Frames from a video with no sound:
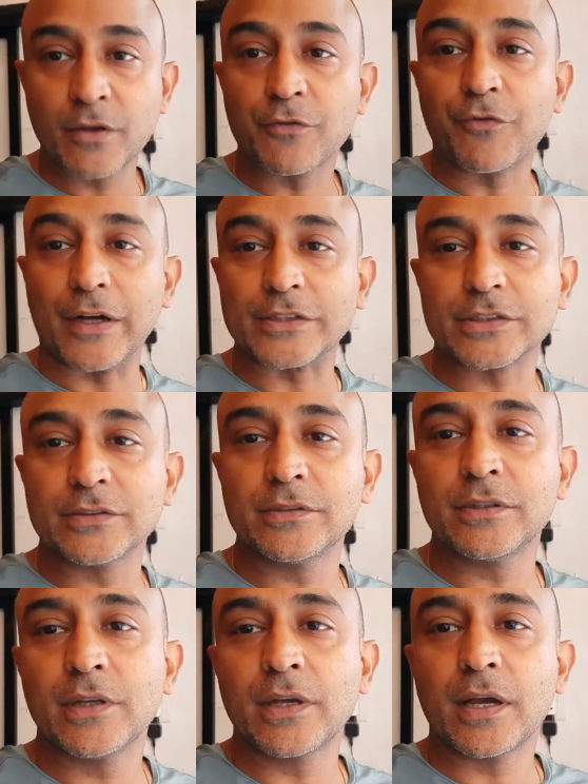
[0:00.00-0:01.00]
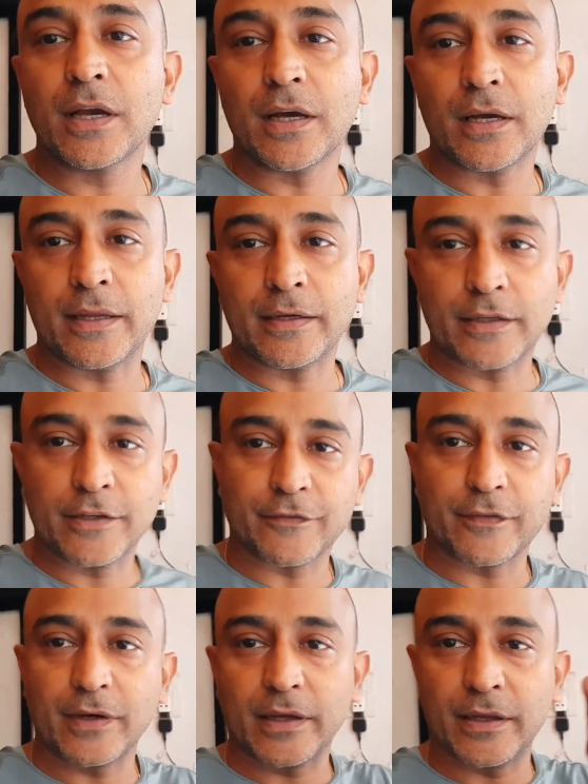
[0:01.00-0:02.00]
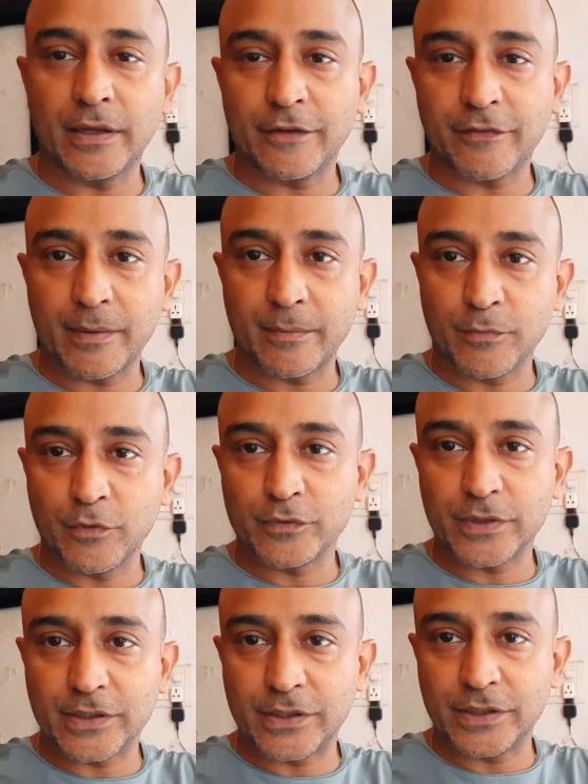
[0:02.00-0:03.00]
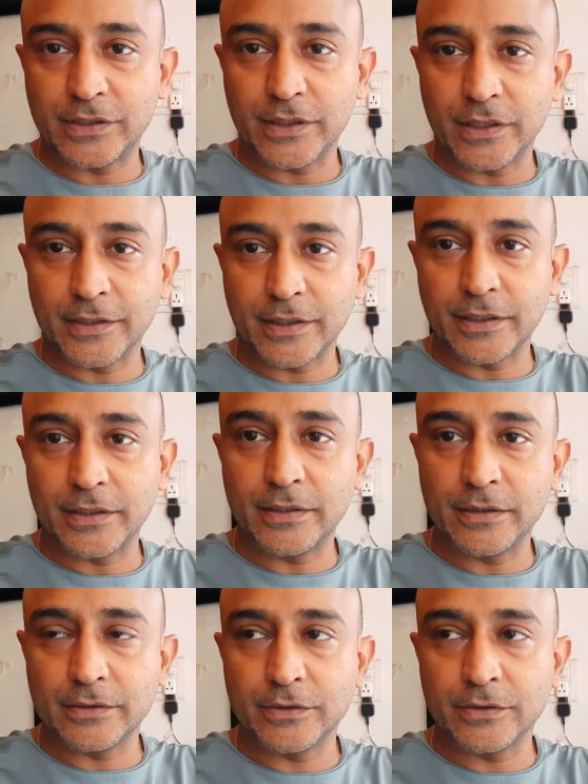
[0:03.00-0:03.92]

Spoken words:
function, and if I move the key a little,